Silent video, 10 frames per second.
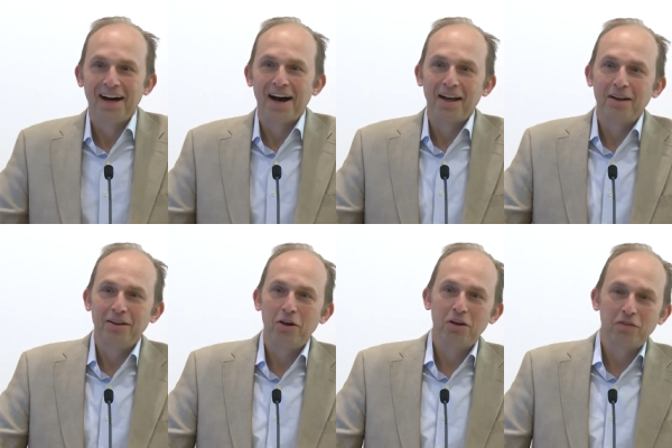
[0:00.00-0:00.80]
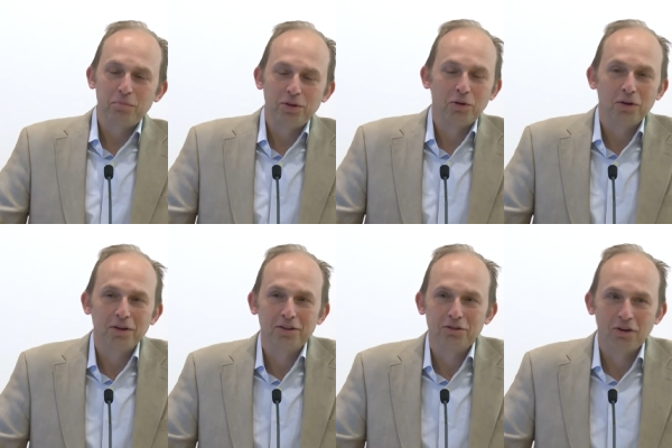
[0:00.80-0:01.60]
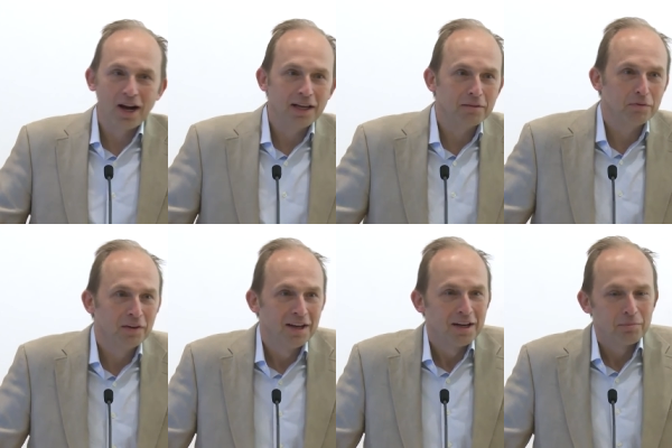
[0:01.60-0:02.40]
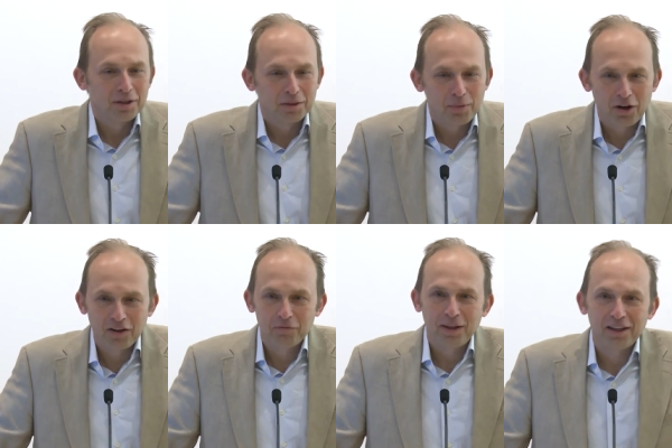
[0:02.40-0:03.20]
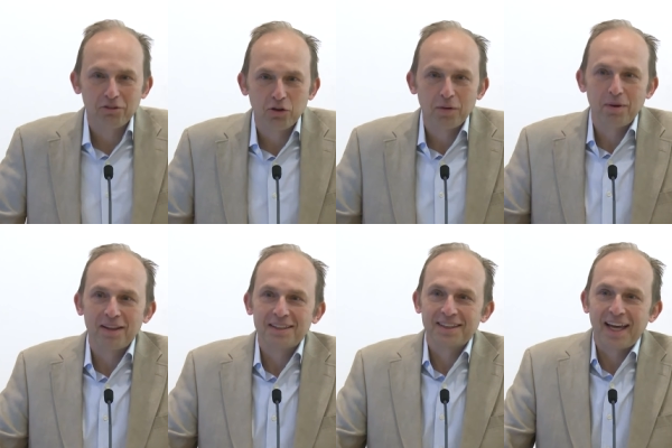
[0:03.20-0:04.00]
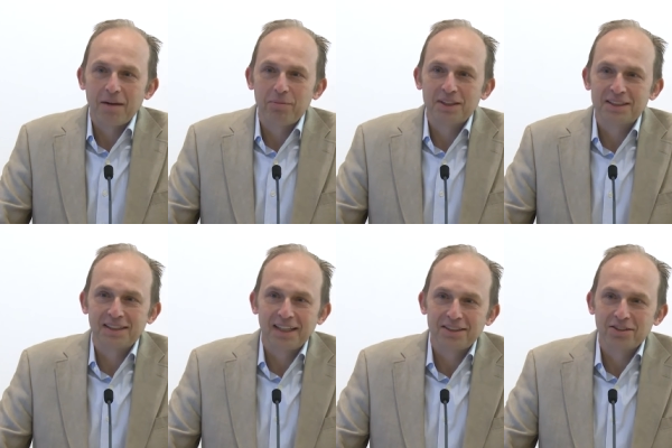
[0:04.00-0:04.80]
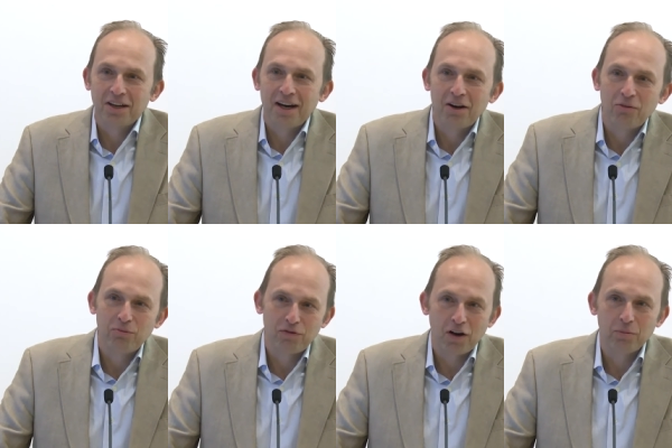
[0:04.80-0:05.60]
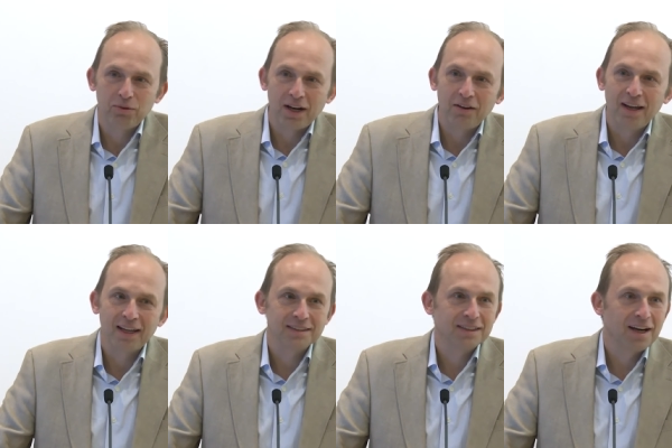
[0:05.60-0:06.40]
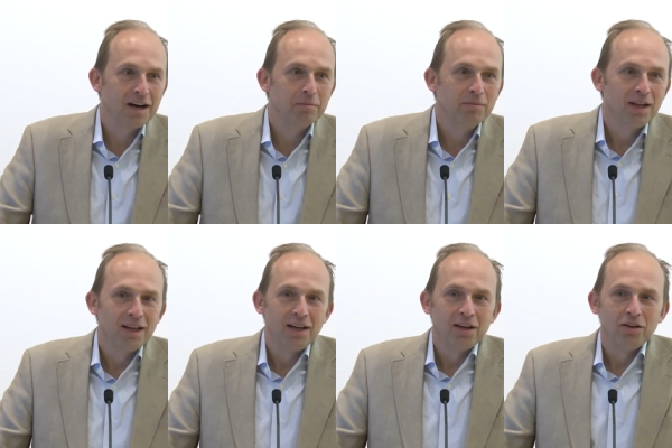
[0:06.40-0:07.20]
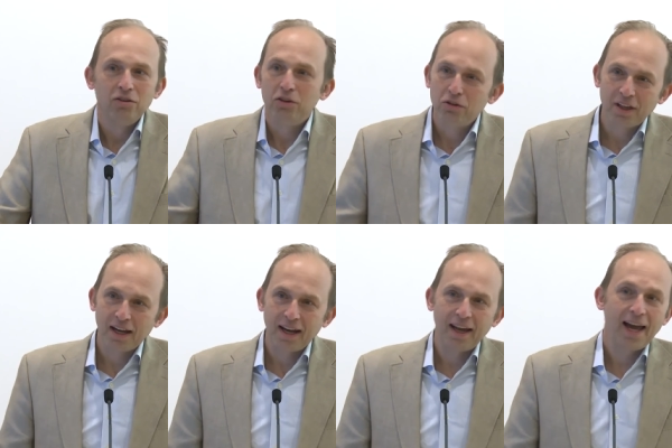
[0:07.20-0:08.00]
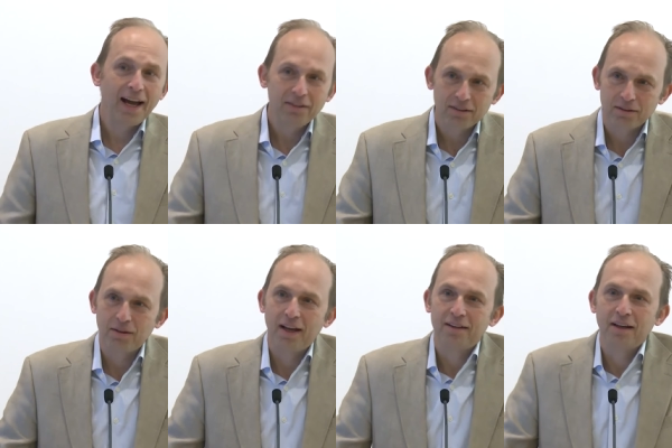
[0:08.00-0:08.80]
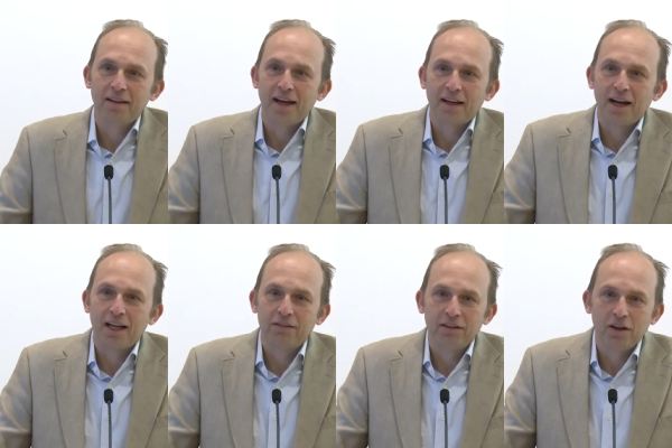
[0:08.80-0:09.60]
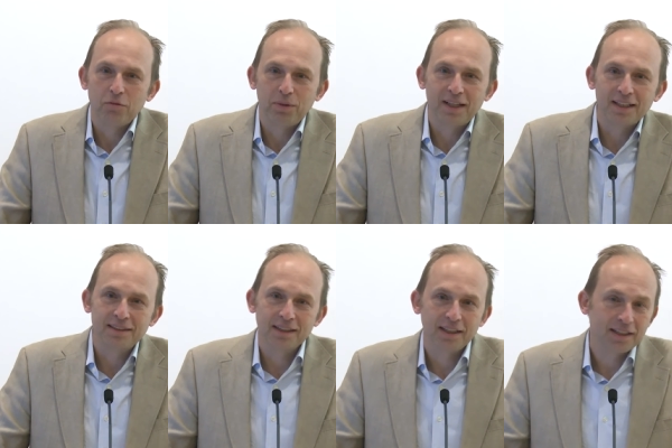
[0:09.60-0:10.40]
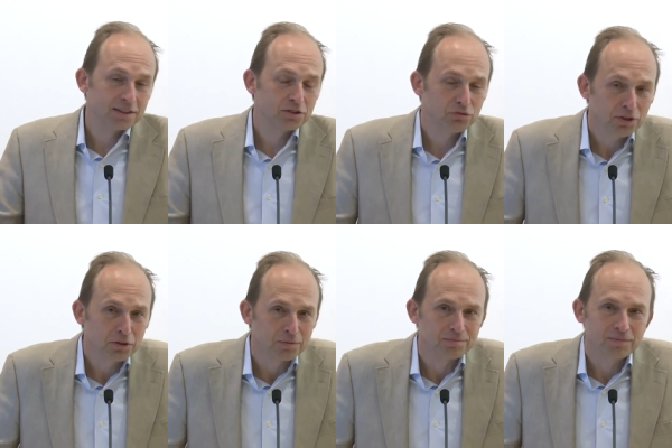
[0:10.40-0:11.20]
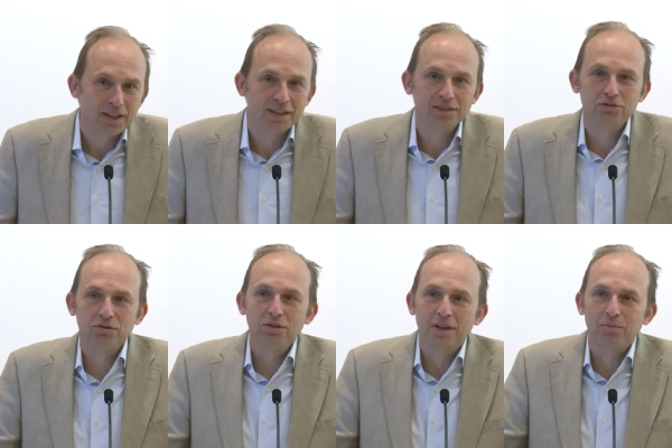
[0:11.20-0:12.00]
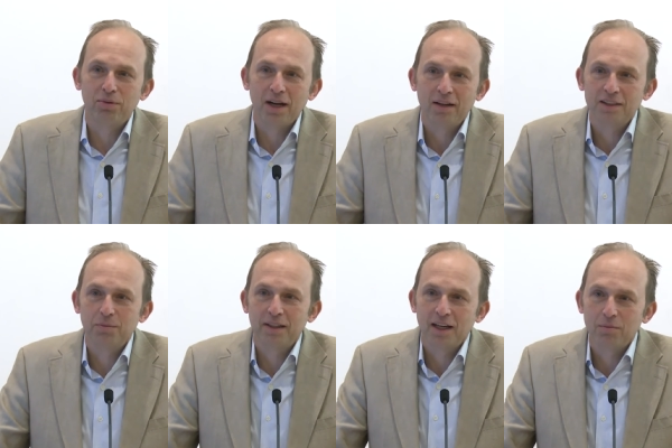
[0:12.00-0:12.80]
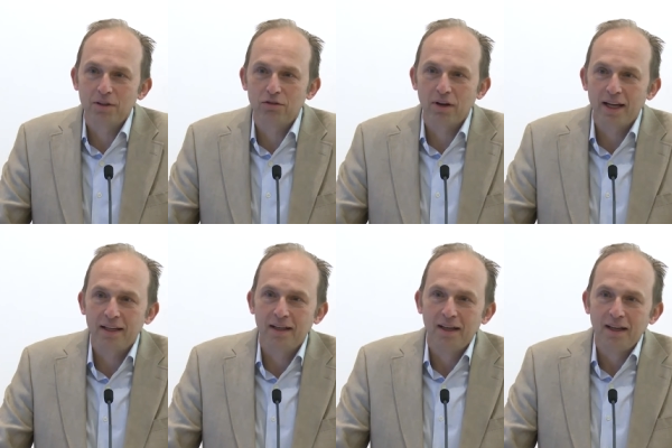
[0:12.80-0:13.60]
on a note of pure triumph. But the part of me that grew up on this campus and saw how far Brown has come knew that I had to end on that kind of a note because it is true. It is true that Brown has become a great